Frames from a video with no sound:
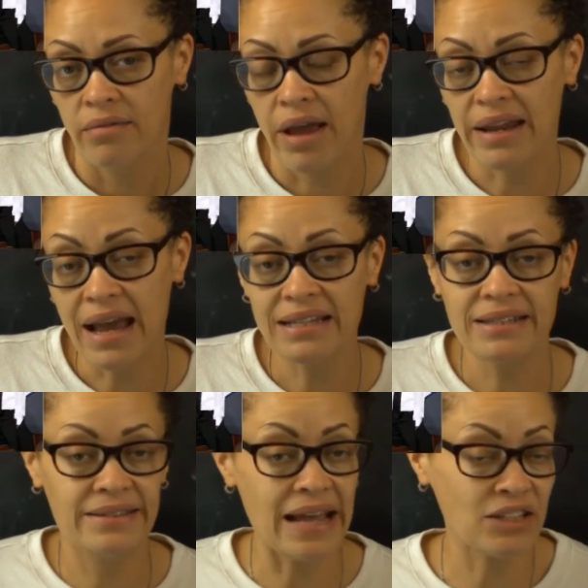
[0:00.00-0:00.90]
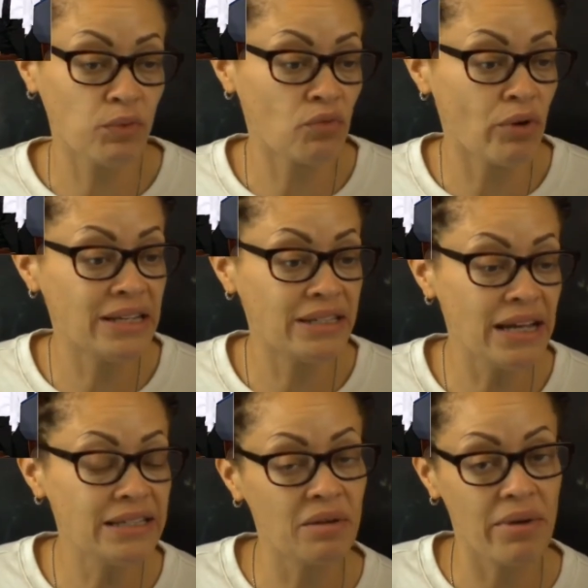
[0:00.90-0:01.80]
And that's what race
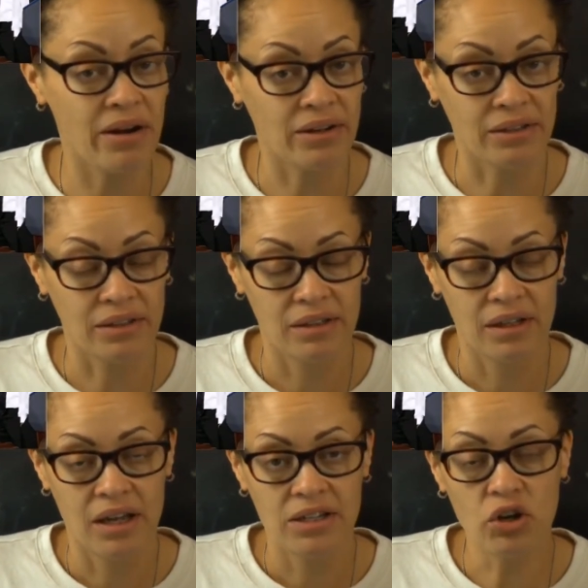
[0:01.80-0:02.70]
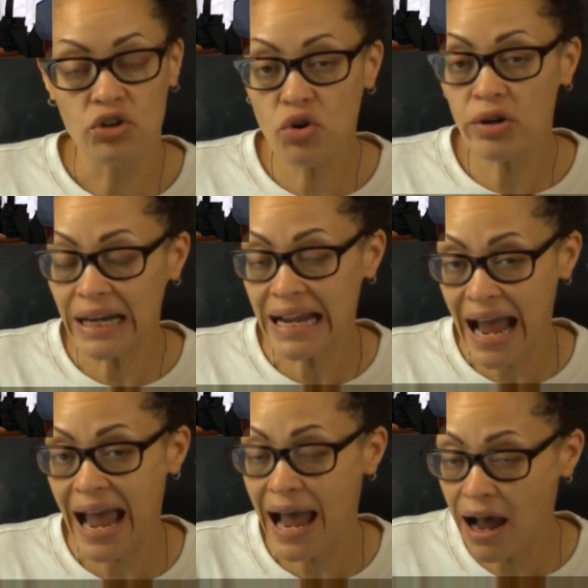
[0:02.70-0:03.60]
is in America. So you can
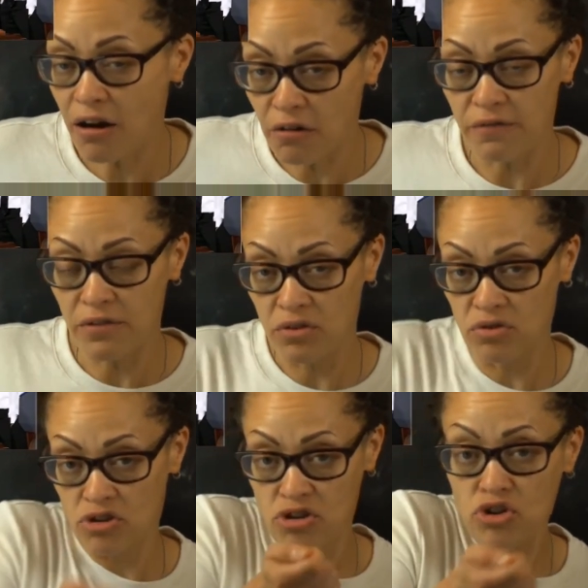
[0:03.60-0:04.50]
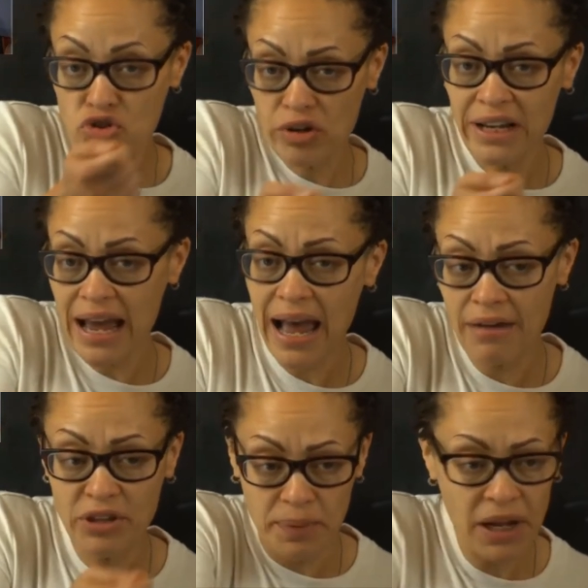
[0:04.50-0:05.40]
have
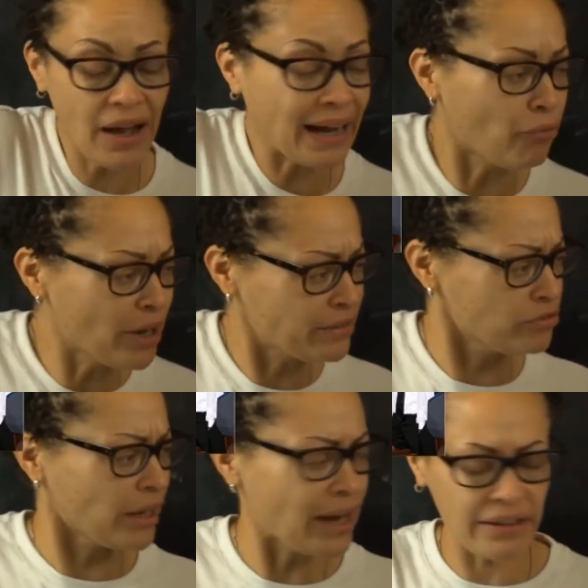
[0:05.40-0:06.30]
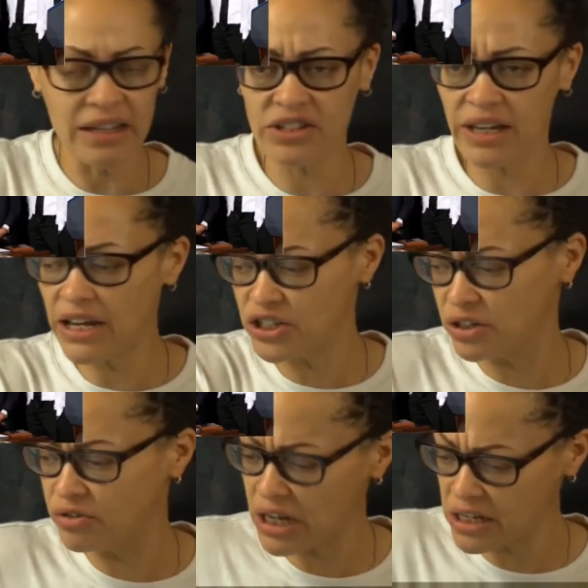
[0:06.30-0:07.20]
the plug. I went and I got the
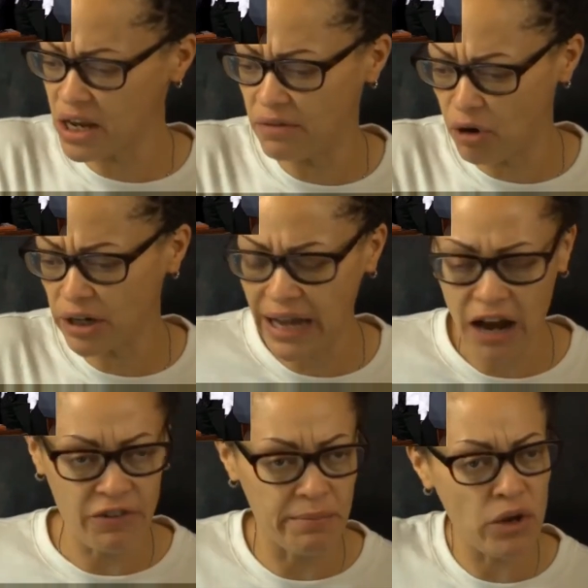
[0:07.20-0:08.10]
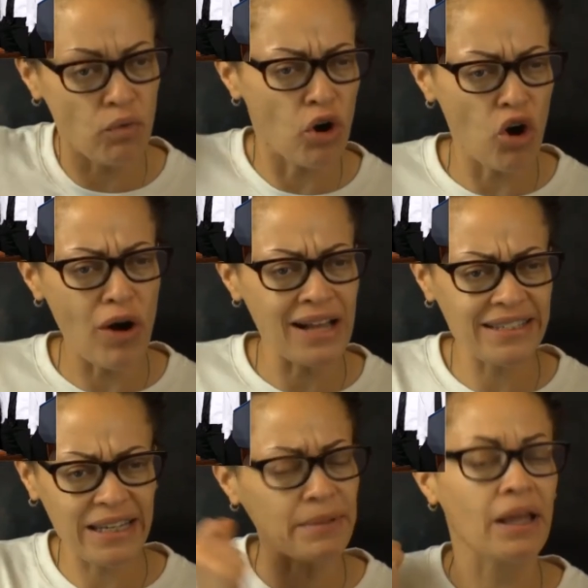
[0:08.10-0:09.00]
education and this stuff worked out for me. Woo, I
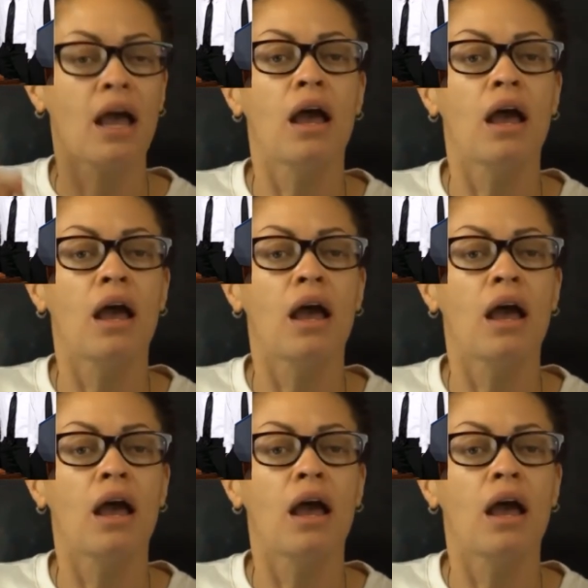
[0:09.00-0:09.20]
skipped it.